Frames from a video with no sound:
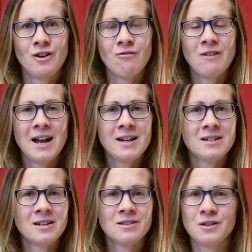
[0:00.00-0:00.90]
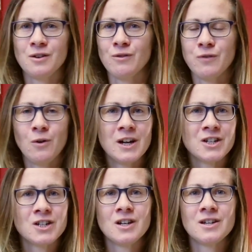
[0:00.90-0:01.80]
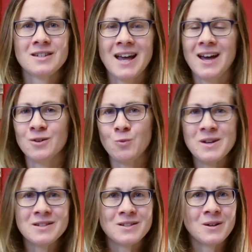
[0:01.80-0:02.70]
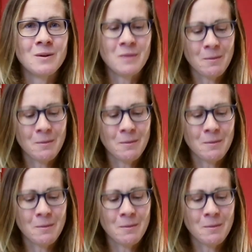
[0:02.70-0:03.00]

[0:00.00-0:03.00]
relating to foolishness and wisdom,